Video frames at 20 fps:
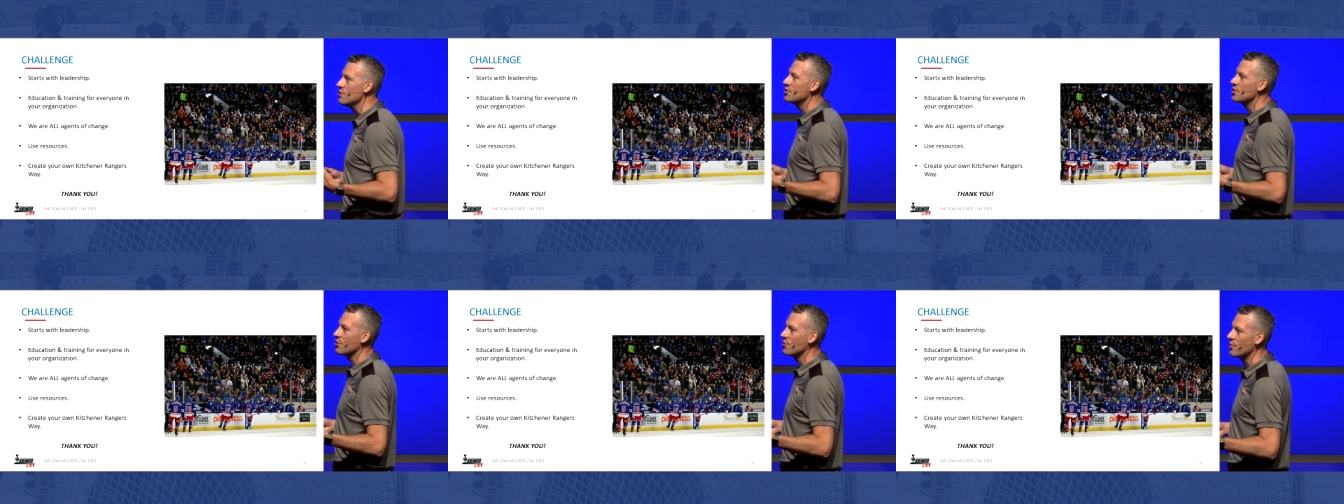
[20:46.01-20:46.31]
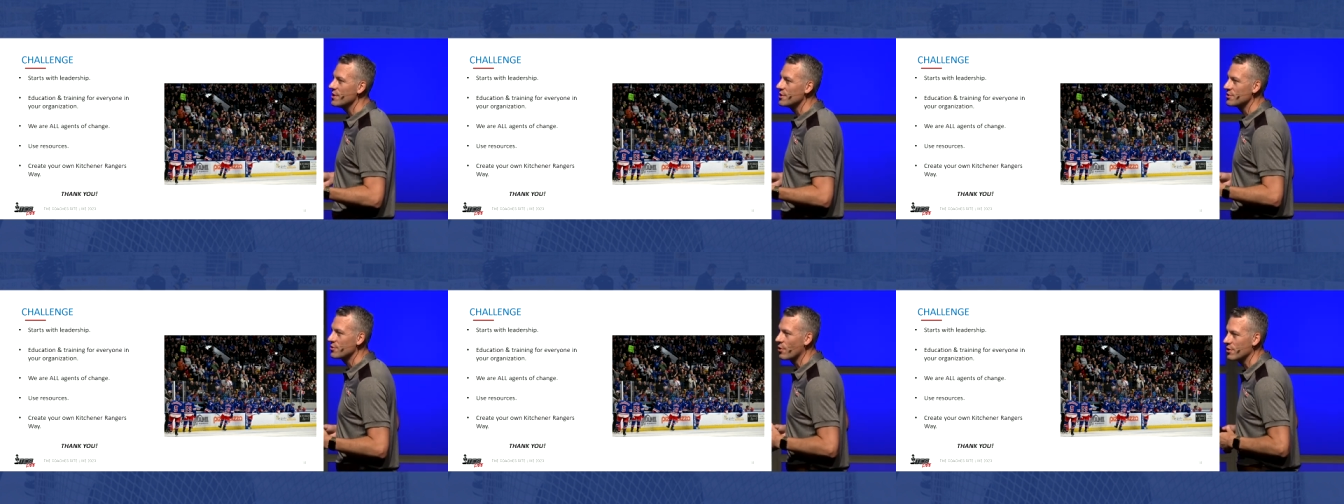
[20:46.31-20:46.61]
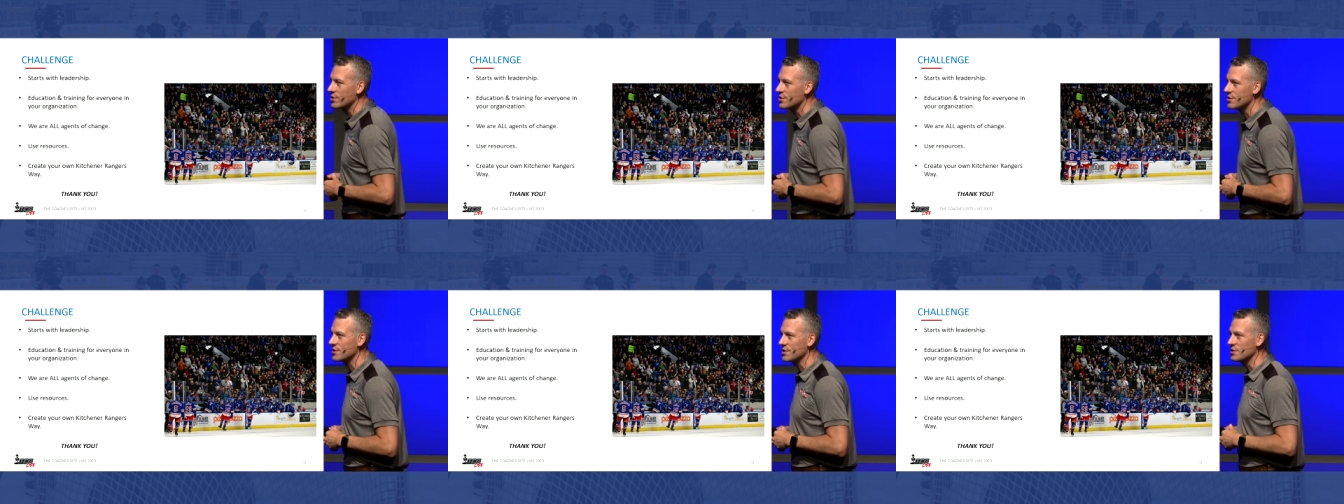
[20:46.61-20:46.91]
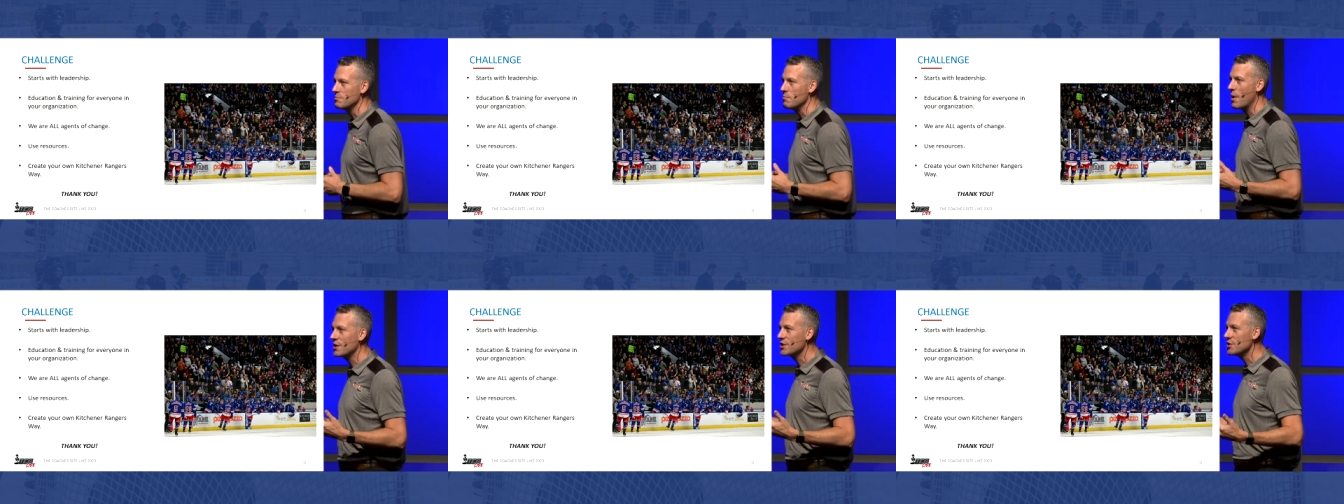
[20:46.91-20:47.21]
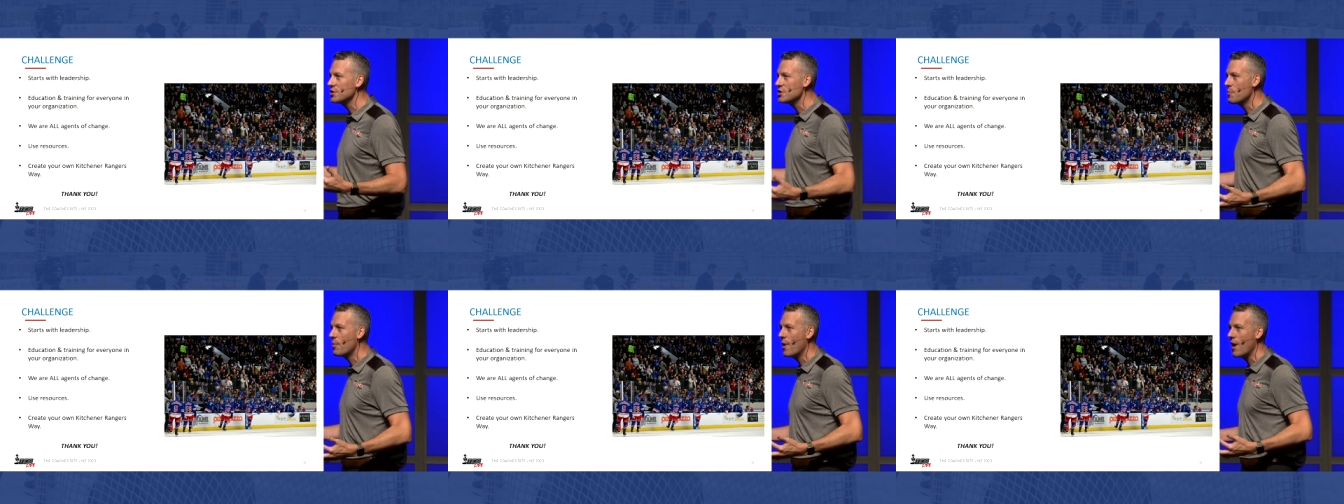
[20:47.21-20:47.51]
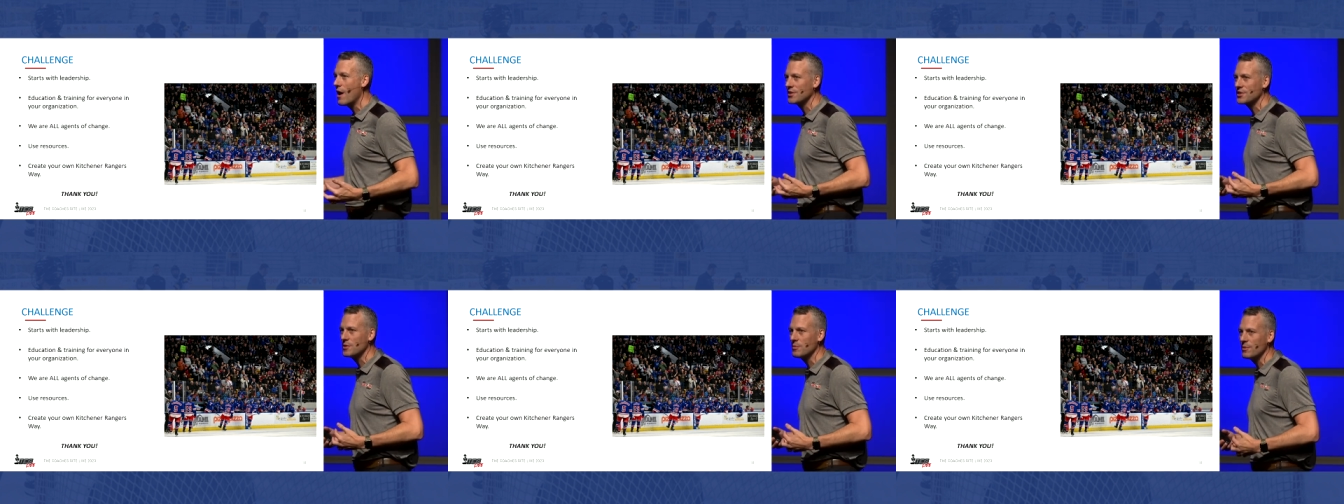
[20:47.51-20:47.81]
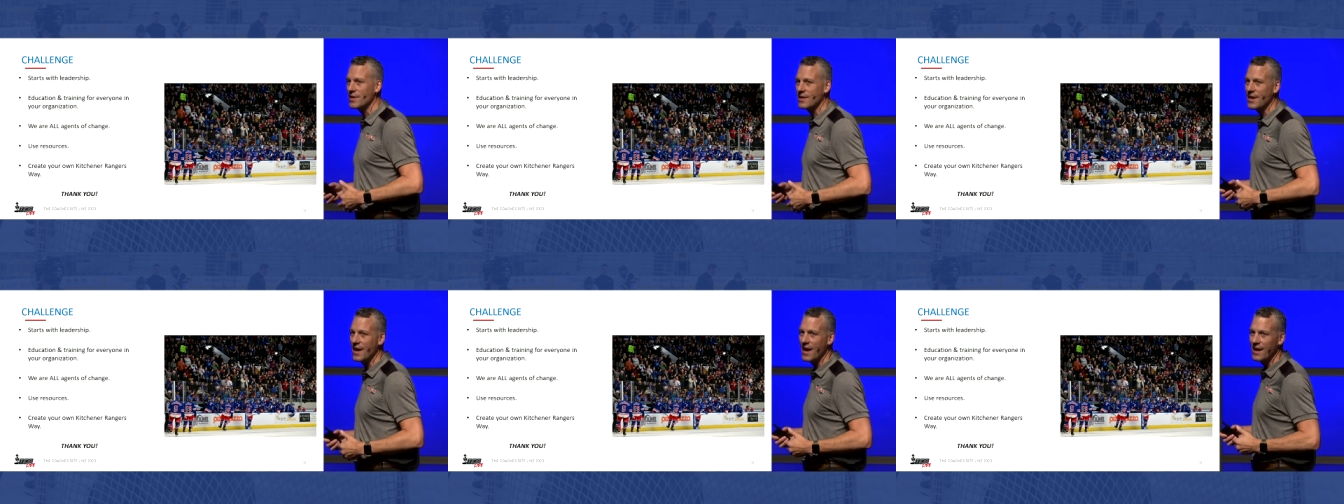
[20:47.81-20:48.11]
use your resources as much as you
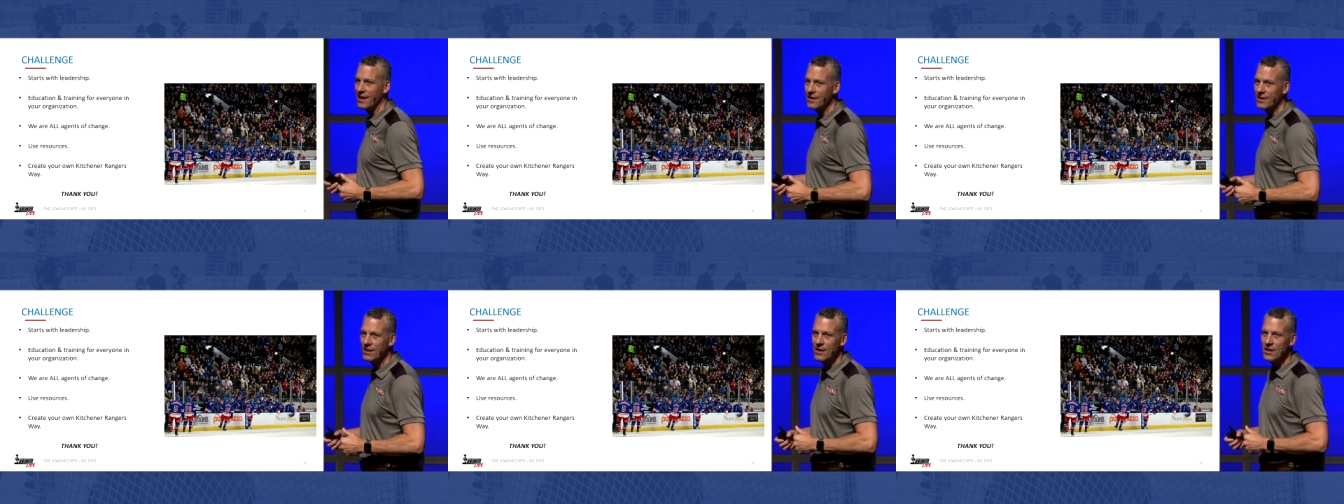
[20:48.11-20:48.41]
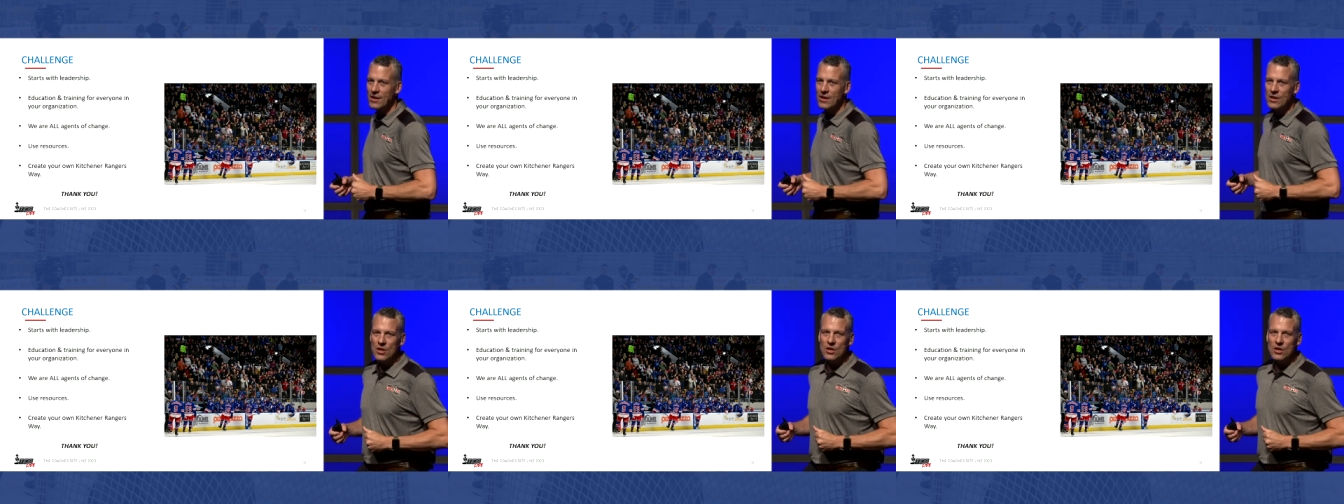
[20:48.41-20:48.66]
possibly can